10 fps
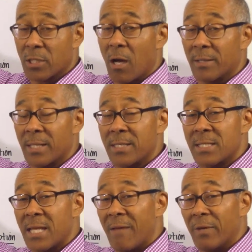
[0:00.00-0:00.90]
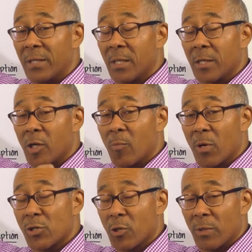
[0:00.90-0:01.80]
It's called the seven
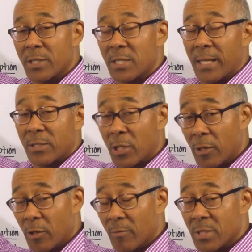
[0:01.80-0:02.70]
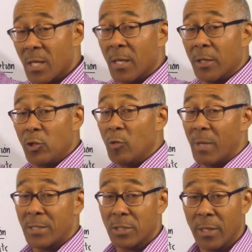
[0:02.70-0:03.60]
commercial real estate terms
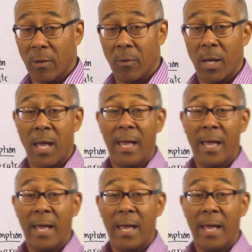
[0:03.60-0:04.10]
you must know.